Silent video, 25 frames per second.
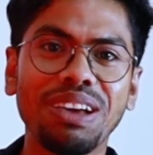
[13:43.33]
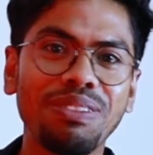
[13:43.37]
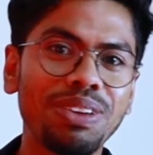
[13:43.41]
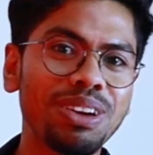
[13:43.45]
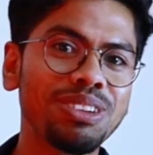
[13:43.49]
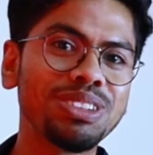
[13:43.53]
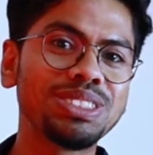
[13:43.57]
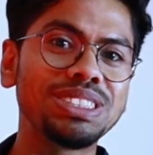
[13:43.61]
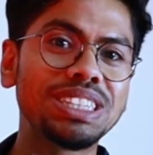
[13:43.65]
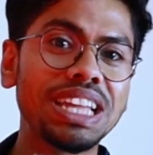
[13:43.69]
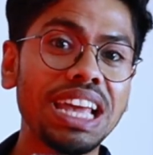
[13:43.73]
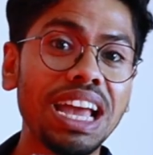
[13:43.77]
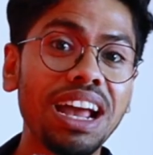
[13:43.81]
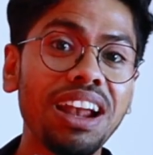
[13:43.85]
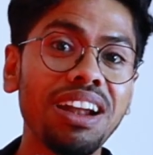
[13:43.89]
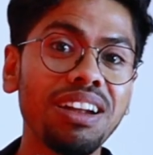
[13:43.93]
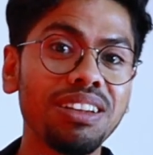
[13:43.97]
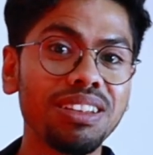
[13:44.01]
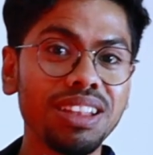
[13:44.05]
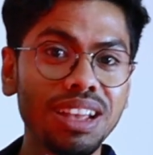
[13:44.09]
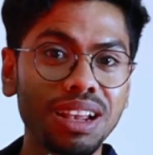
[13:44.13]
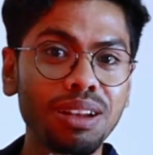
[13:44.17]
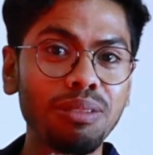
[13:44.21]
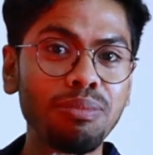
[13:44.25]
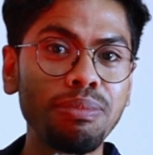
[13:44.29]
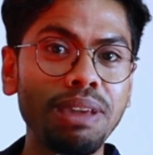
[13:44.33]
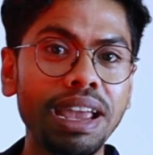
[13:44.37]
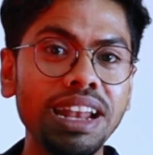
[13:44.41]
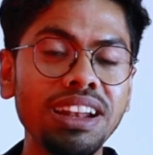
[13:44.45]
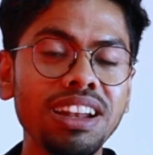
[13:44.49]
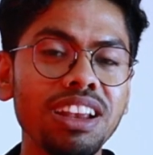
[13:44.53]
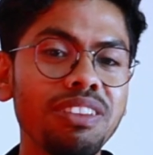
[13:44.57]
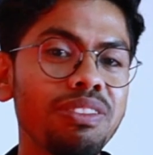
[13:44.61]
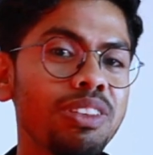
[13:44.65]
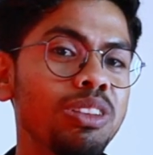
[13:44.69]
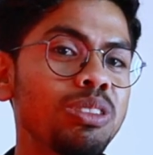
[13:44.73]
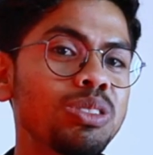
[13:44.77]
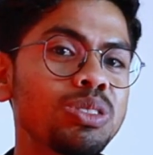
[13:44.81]
Because their main
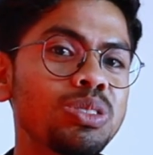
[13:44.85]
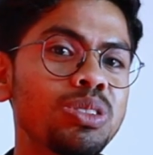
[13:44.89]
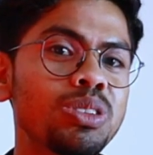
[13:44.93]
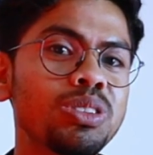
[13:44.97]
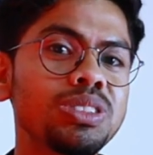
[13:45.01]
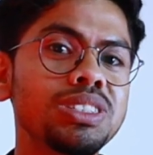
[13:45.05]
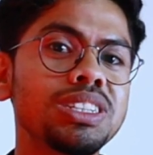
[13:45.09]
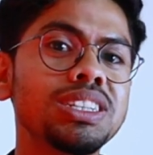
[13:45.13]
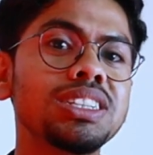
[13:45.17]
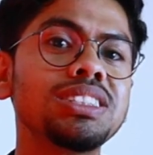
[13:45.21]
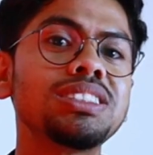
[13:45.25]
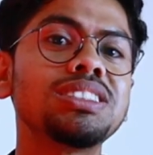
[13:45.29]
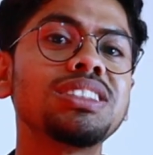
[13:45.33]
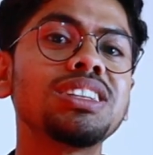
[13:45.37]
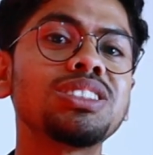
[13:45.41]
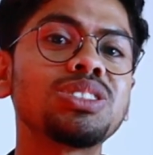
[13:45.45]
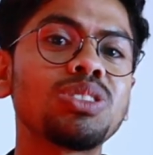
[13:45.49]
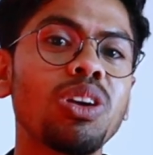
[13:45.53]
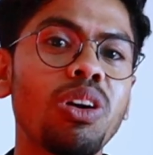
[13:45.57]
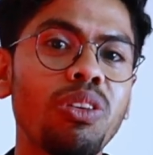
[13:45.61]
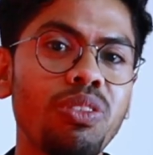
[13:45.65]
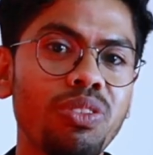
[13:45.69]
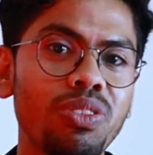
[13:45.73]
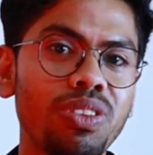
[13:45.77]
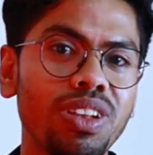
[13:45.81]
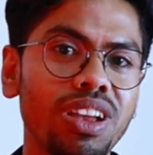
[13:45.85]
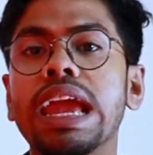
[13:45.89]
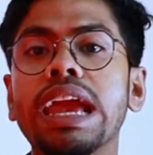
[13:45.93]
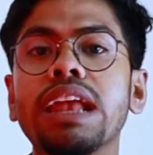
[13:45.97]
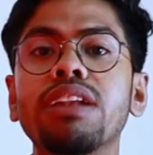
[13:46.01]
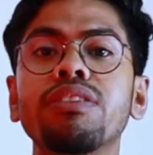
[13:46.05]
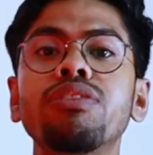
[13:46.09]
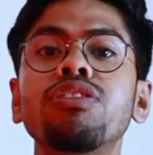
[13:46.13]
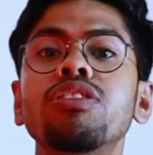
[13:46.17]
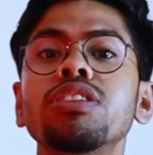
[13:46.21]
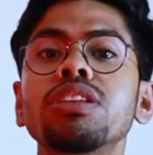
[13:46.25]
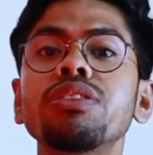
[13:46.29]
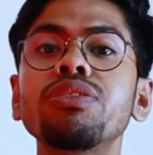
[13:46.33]
revenue source is the software.
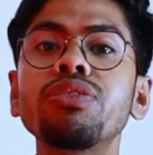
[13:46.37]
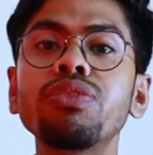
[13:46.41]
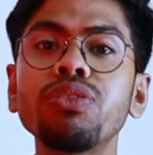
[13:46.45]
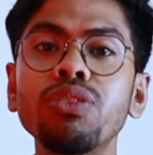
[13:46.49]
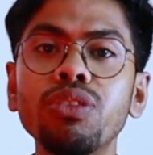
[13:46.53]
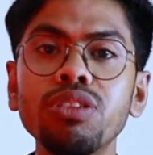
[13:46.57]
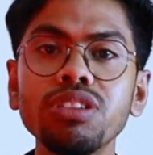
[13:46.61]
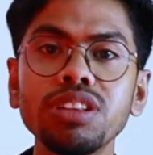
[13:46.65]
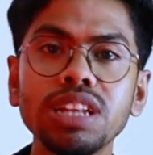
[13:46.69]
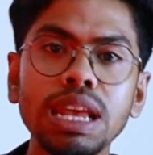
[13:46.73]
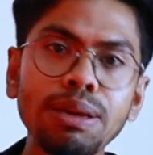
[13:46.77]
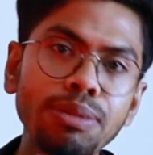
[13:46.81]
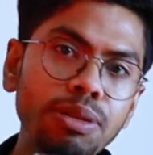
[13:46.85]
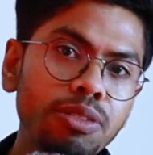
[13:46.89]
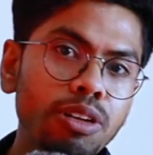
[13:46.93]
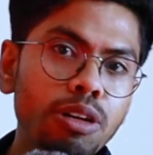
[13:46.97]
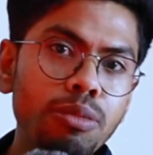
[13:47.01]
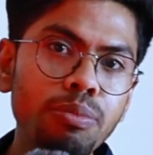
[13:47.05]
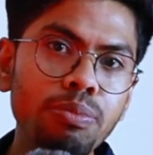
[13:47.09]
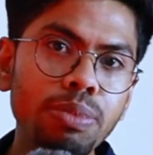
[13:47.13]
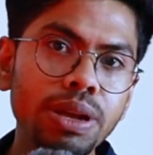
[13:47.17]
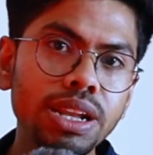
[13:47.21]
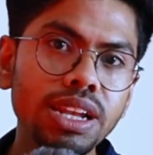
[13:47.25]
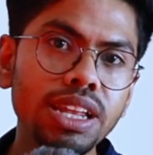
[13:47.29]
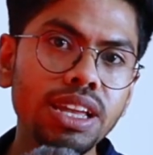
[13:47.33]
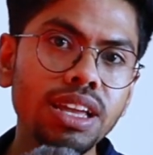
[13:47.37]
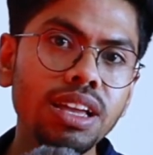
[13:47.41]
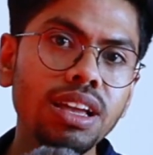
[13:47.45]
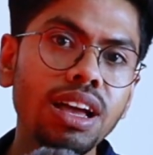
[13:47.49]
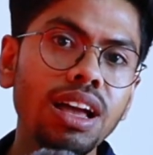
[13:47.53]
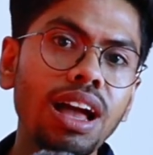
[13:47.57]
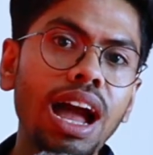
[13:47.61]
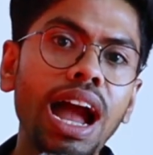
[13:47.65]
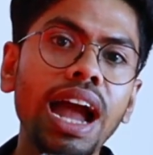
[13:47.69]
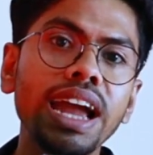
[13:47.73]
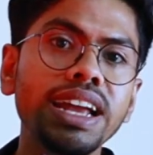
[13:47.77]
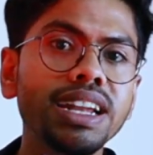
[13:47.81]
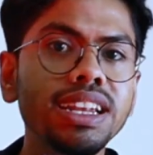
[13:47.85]
And for the fourth type of company,
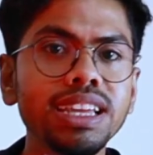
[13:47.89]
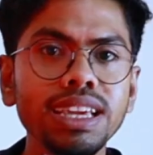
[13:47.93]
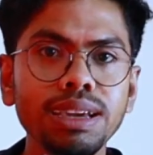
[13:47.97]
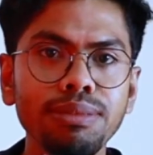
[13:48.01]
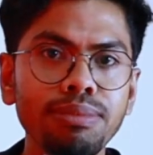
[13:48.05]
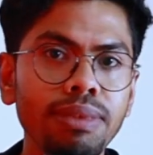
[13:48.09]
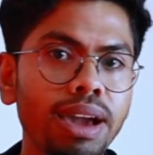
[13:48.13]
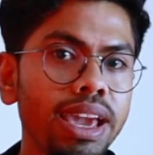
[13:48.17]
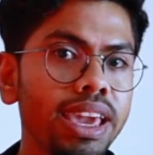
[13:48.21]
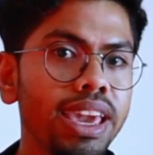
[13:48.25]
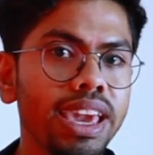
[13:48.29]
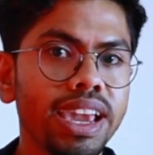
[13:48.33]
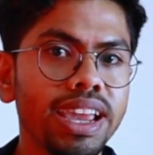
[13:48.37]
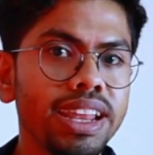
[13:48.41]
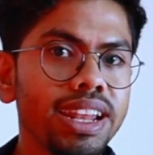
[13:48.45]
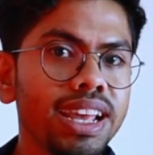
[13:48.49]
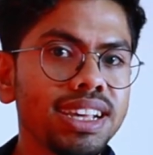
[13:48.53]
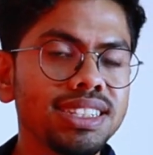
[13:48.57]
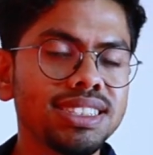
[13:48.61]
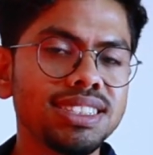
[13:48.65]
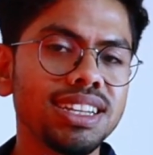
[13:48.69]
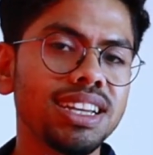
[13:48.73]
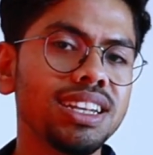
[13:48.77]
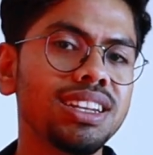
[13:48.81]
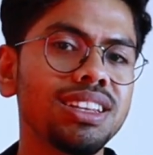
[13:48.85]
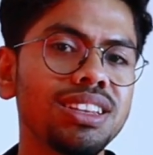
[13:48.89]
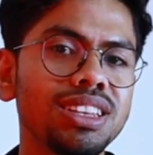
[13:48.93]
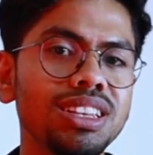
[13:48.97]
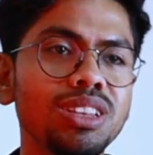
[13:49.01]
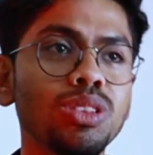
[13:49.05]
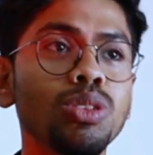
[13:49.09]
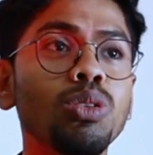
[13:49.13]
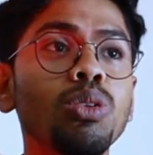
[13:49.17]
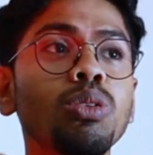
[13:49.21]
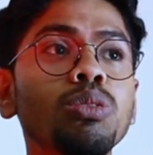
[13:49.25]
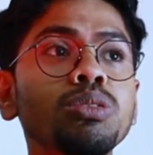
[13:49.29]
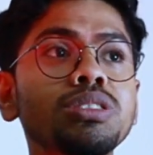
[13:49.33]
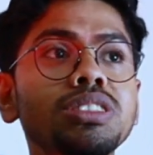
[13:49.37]
IDMI, again I said,
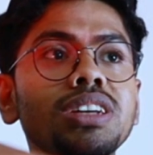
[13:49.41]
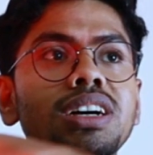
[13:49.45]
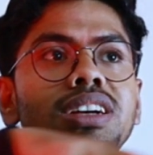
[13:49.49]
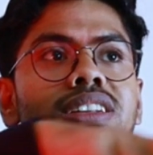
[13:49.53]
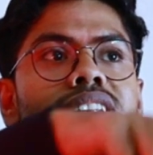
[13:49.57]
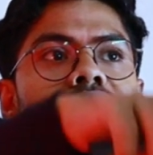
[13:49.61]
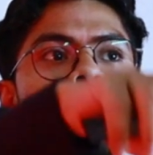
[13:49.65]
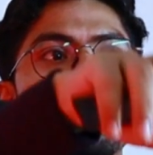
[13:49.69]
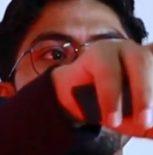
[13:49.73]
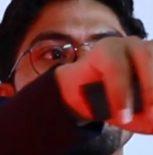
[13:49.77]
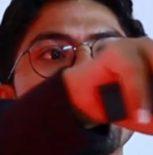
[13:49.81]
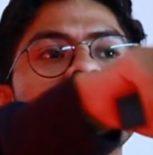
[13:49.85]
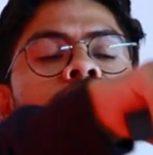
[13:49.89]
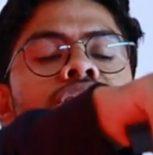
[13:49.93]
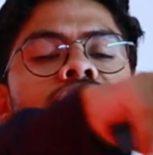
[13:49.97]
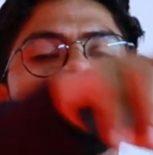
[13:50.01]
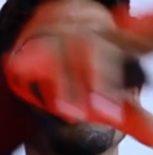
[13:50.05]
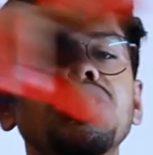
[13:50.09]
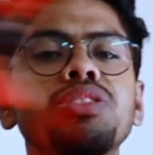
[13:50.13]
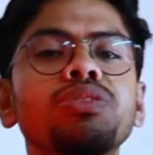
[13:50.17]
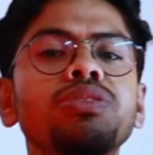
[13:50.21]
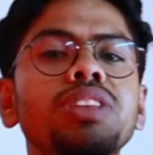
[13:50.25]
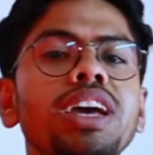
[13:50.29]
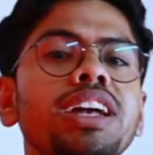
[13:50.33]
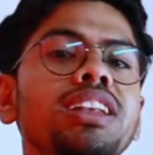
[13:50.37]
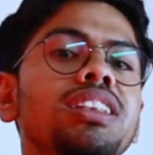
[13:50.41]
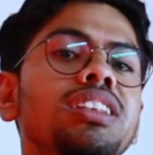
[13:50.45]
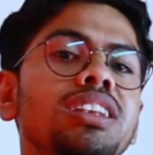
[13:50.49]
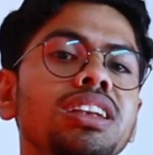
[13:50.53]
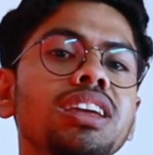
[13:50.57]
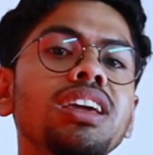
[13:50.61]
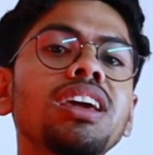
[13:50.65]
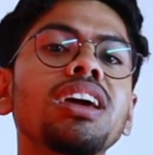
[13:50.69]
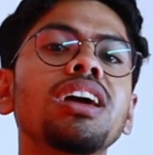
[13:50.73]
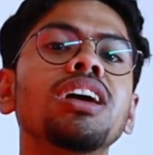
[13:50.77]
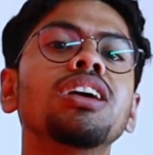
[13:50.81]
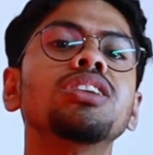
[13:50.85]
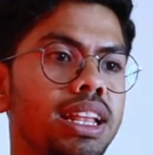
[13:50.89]
those are the mixture of their
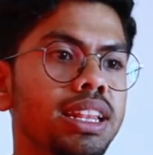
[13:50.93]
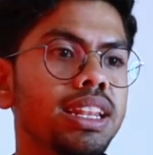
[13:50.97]
three.